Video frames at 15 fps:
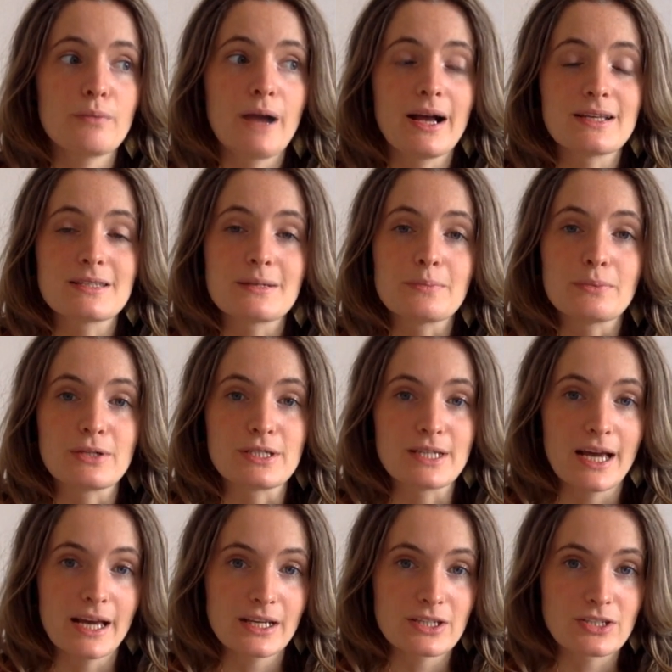as a
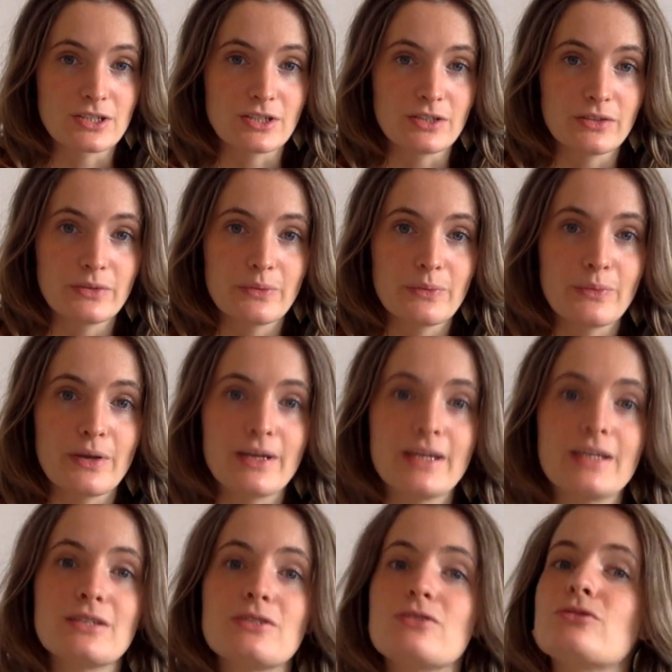protection, went
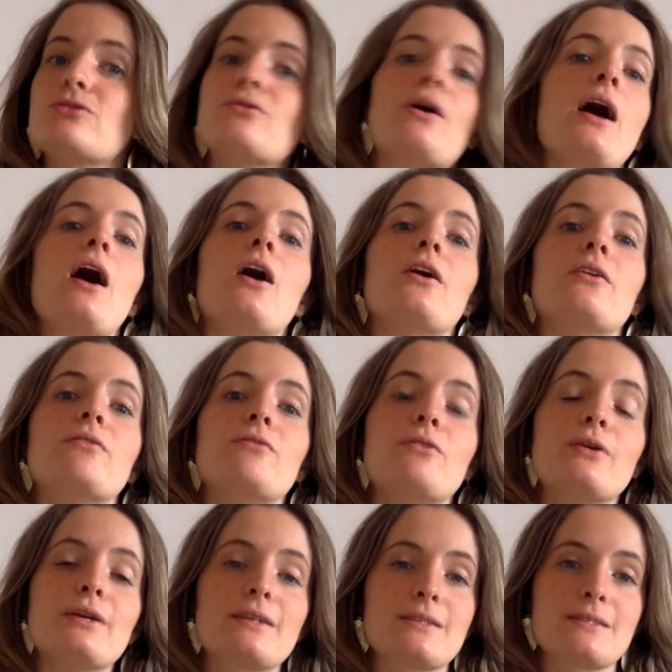into an
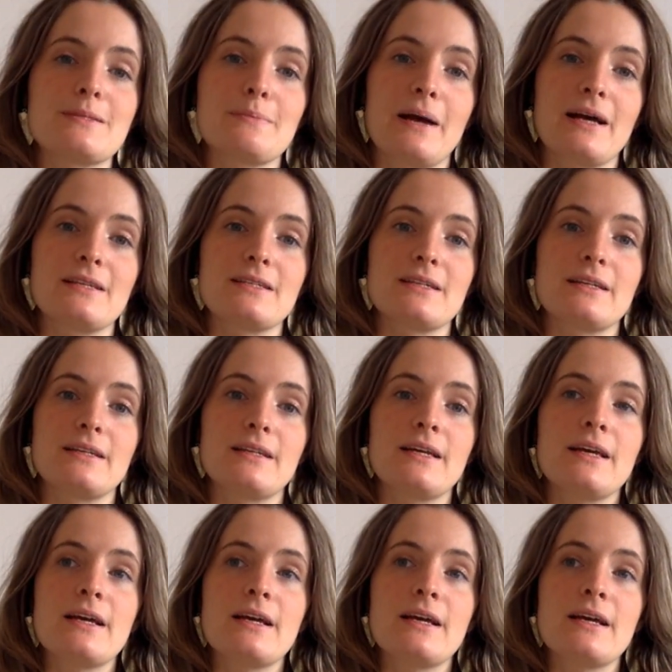avoidance pattern,